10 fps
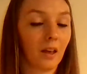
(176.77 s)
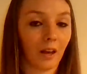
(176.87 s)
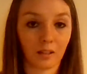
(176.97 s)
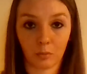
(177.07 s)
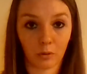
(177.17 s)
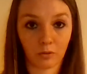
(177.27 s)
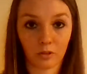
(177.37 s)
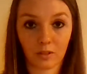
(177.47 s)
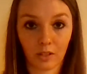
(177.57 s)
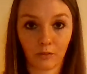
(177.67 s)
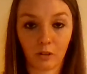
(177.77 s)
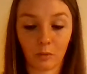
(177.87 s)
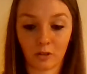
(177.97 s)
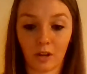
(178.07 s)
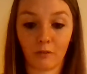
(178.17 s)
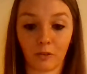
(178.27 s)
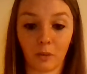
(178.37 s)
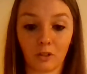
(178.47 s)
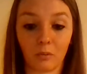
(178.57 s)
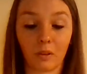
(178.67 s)
as opposed to just giving you a bunch of
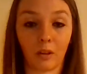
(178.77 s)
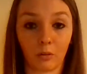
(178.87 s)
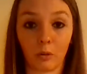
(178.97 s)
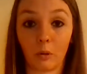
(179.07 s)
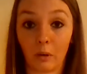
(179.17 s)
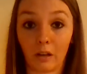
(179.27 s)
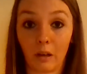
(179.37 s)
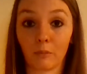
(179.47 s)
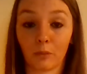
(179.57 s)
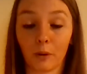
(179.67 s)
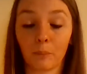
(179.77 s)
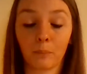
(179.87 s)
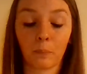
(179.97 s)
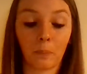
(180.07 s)
information without knowing where it came from.